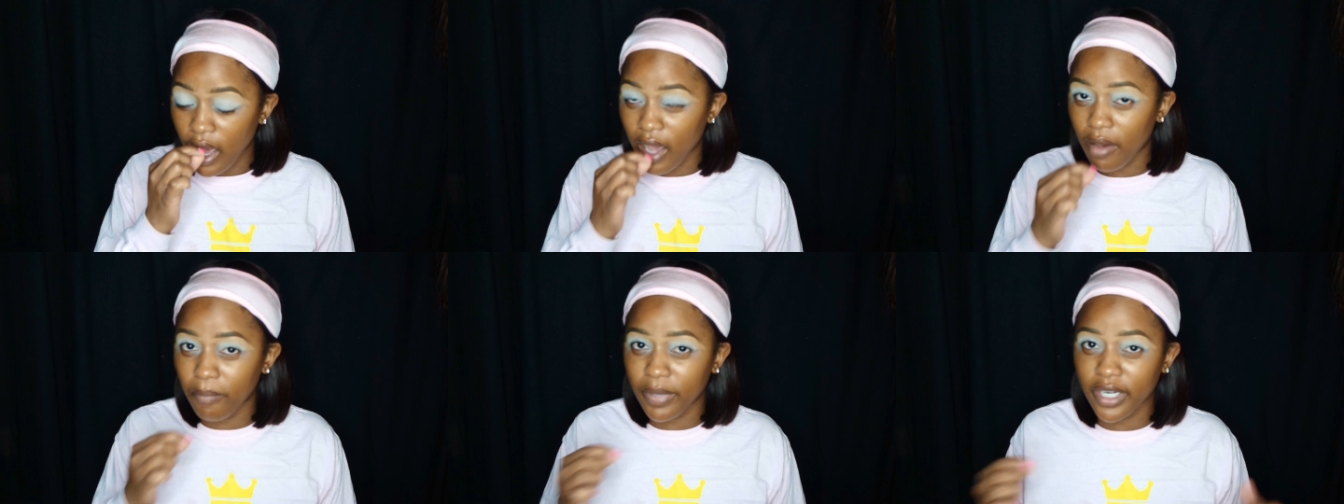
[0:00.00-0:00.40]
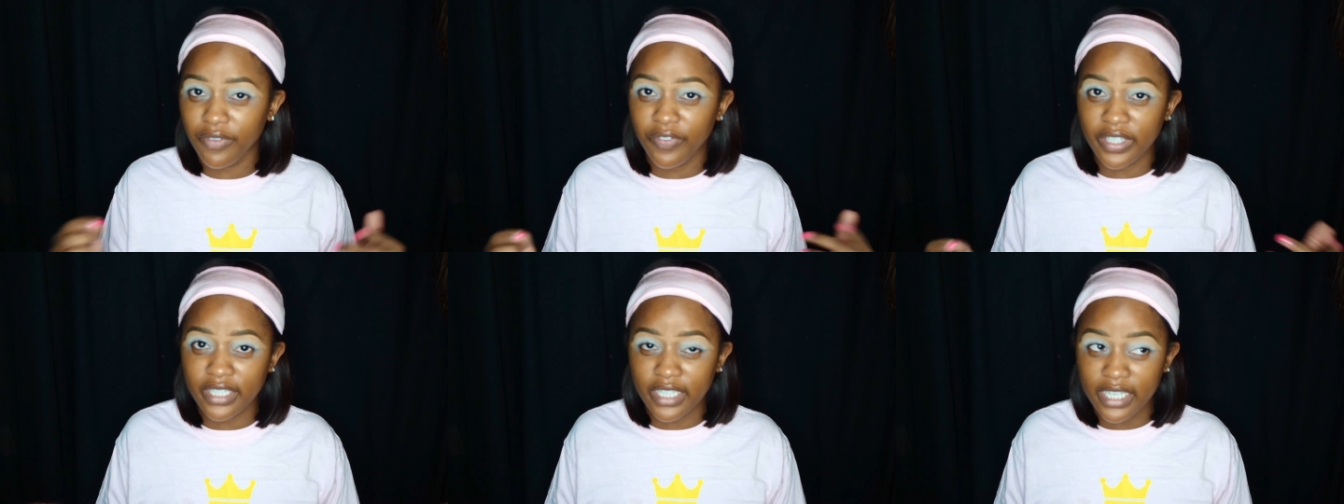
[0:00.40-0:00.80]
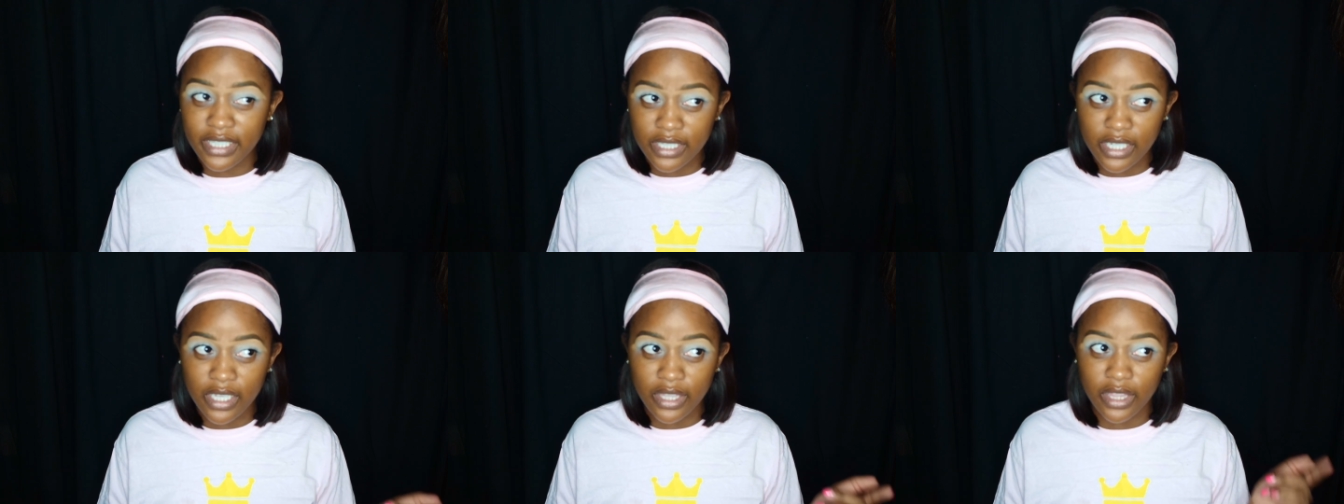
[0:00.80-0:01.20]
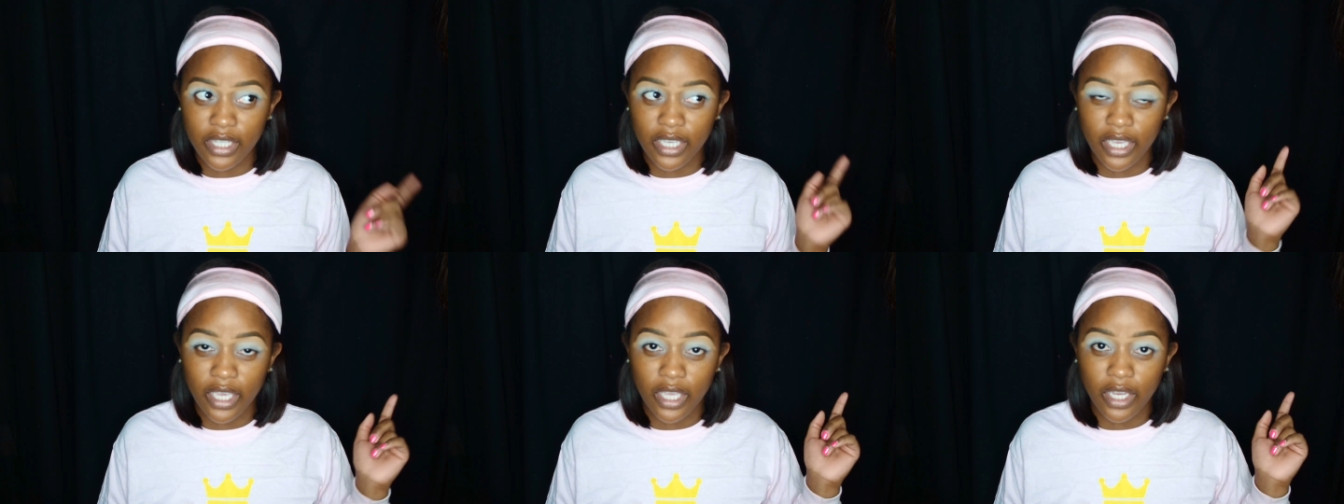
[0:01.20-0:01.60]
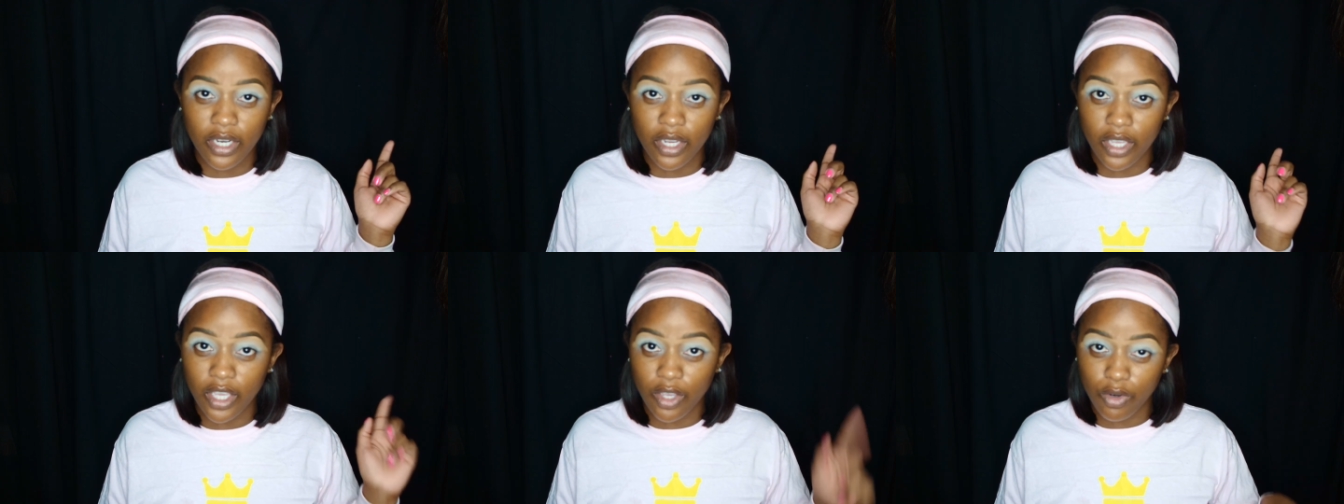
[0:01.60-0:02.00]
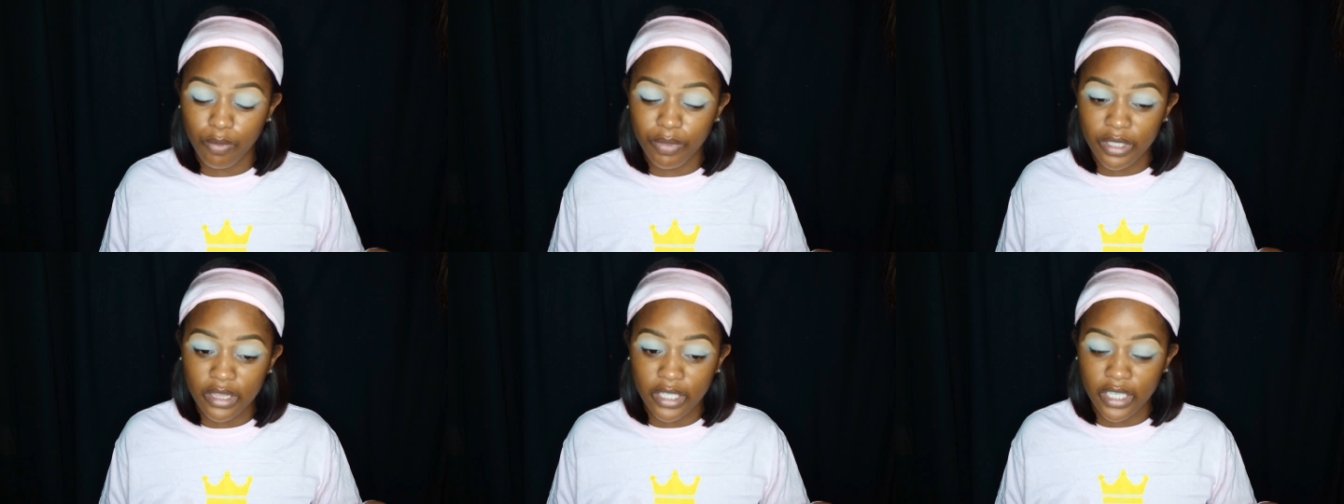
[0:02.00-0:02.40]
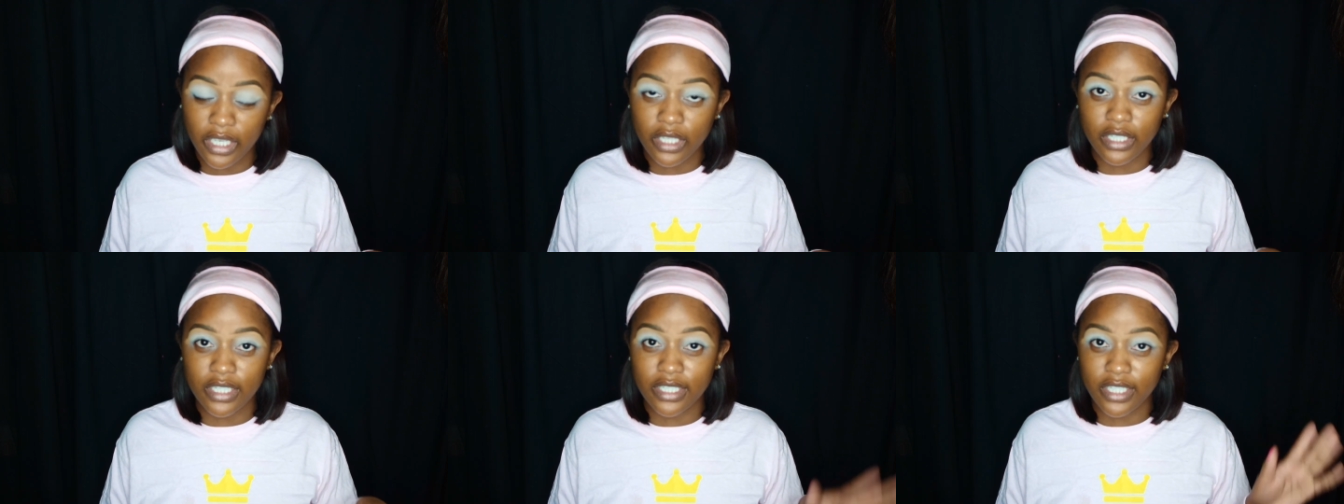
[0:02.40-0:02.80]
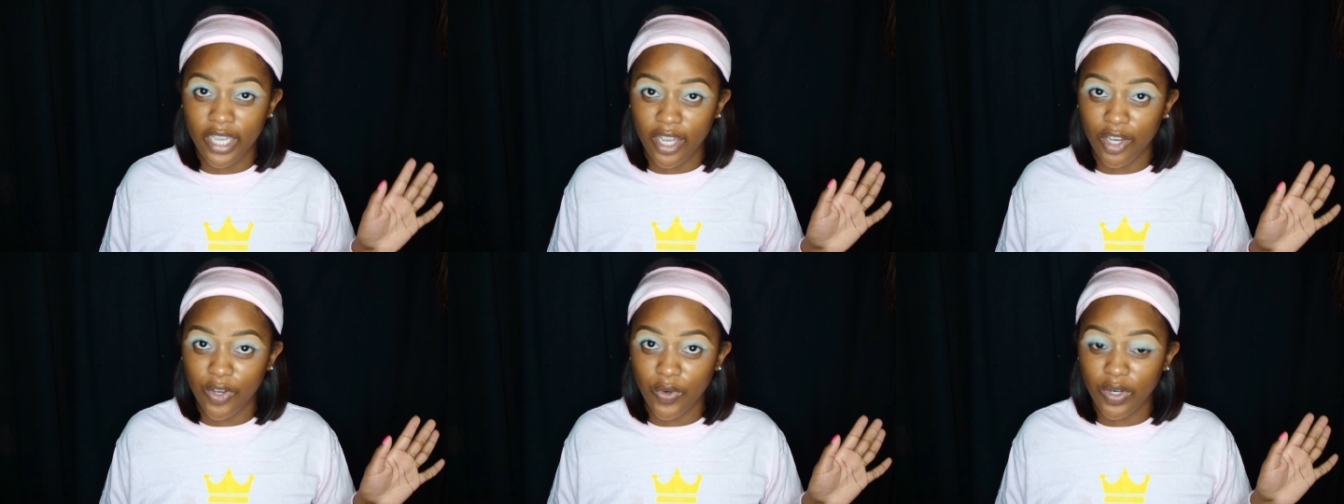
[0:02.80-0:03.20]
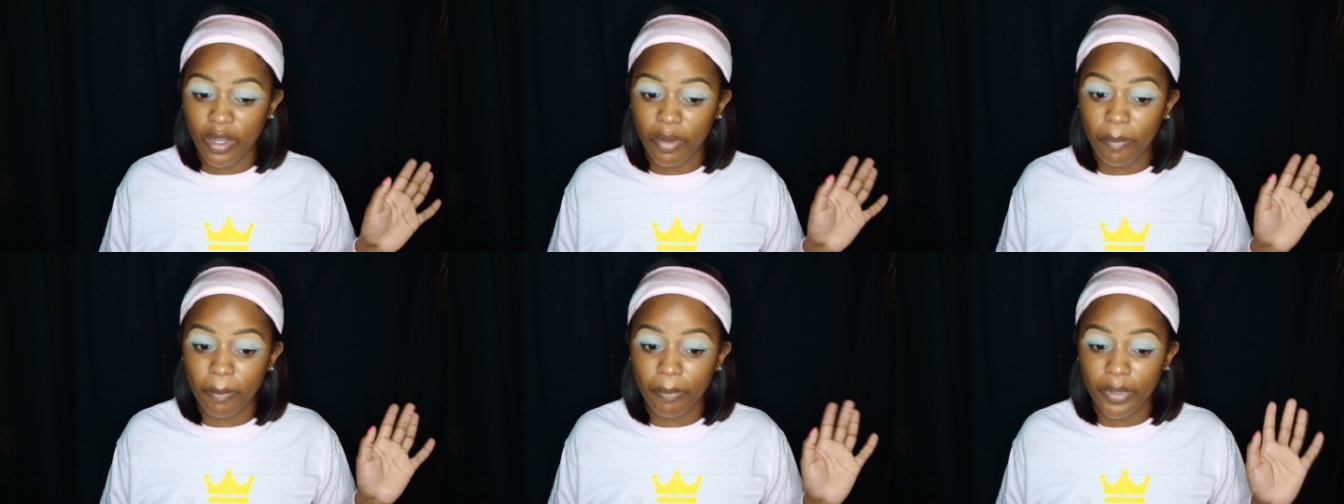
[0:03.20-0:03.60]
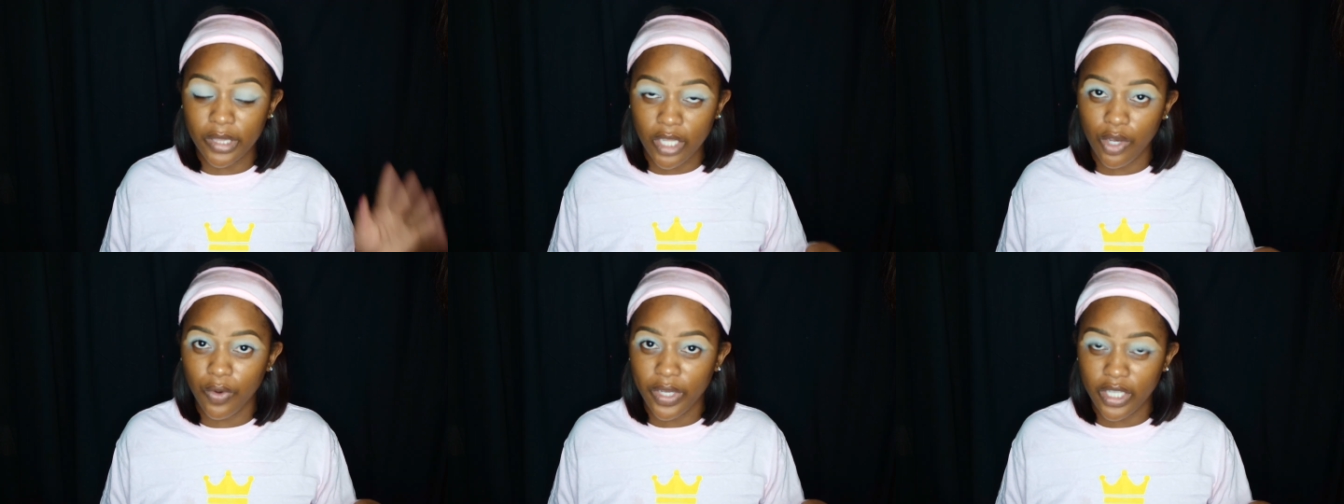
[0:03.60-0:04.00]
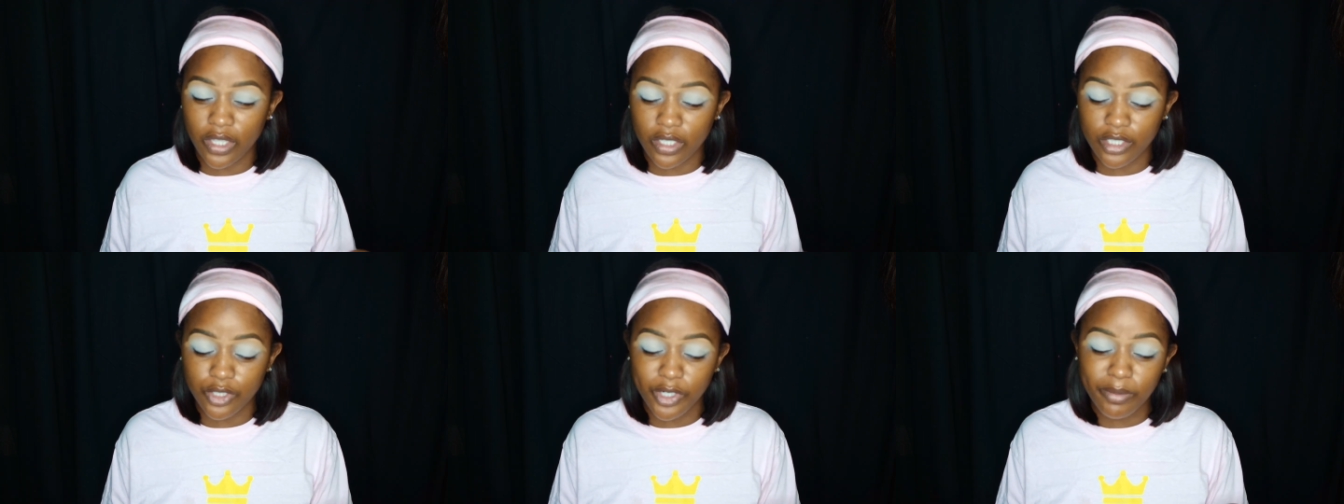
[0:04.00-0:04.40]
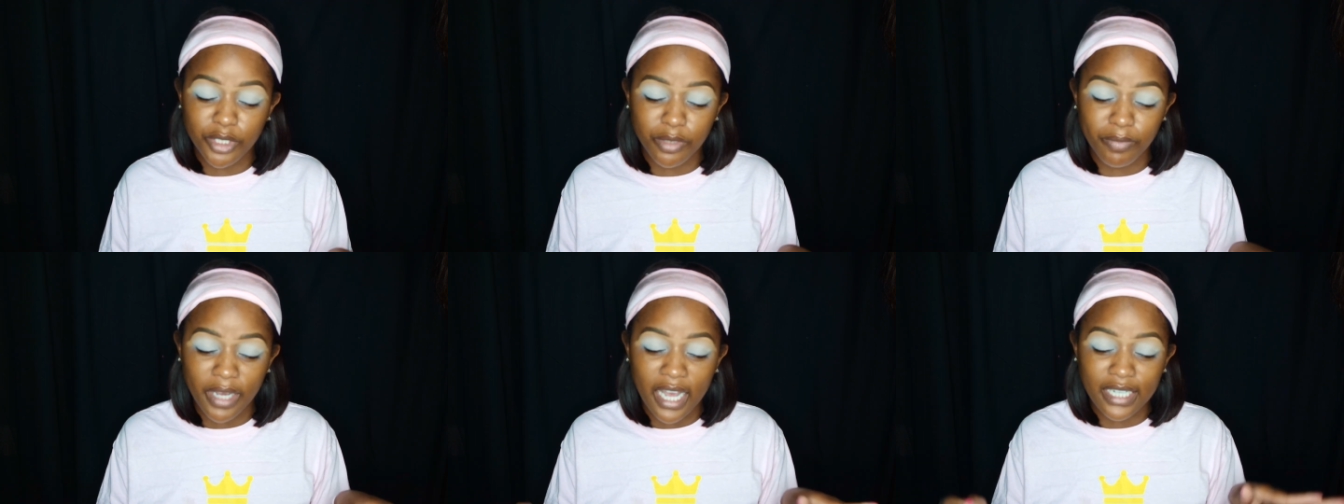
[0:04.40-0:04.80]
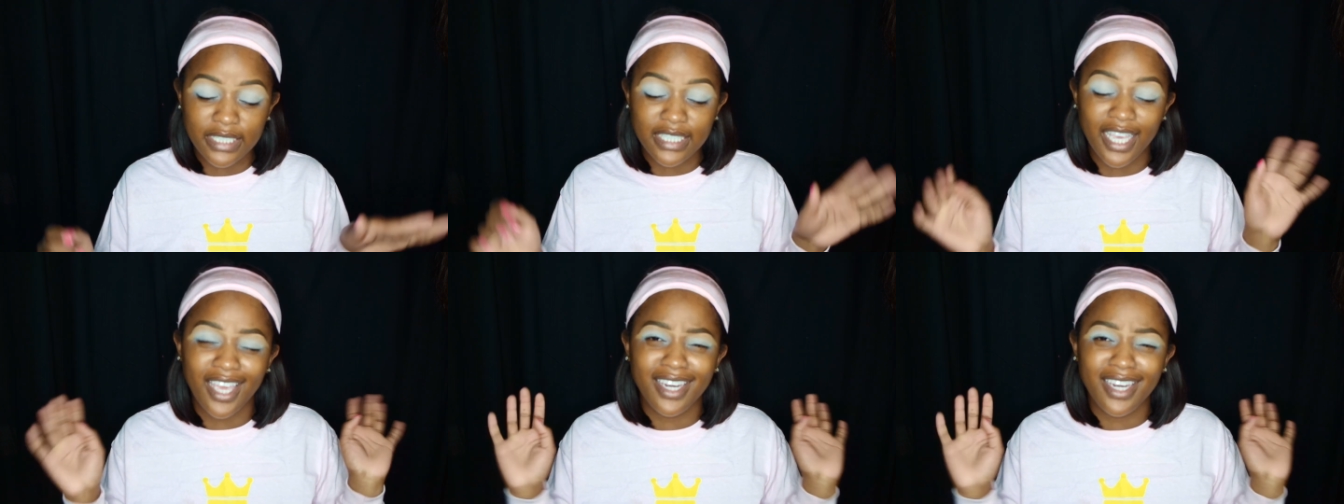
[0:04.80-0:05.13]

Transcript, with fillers: but if it doesn't, then it'll be linked down below in the description box.